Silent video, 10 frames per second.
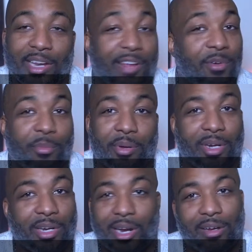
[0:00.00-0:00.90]
they never
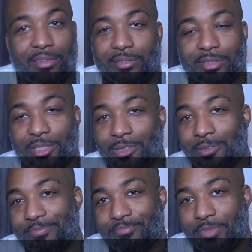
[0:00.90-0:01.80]
put it out.
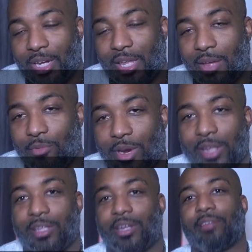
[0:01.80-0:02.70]
So I can't
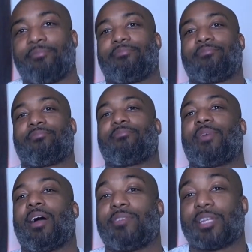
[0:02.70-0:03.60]
react to that.
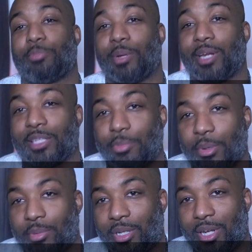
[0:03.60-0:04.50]
I have to explain that to
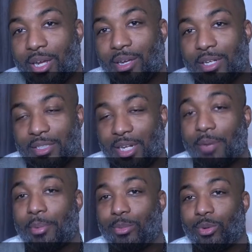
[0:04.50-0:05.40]
people a lot because a
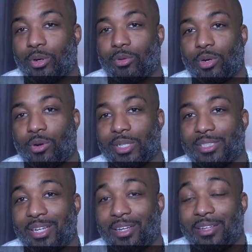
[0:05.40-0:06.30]
lot of people
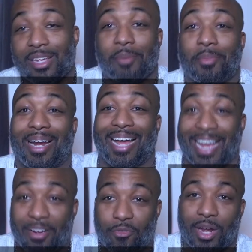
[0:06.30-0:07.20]
request that, but I
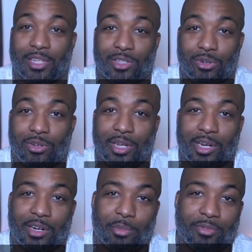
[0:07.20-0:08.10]
have reacted to it,
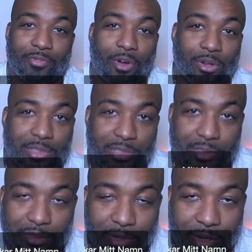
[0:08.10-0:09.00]
and it'll be false
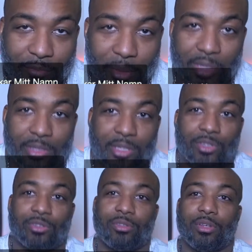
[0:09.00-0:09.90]
of me to